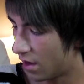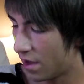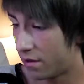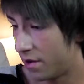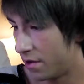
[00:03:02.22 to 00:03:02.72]

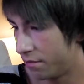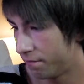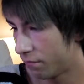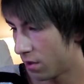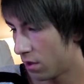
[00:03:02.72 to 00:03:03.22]
I don't know,
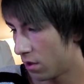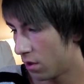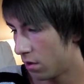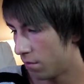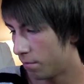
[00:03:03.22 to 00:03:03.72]

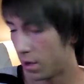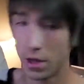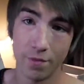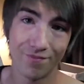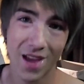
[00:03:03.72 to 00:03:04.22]

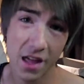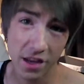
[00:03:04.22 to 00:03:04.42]
but I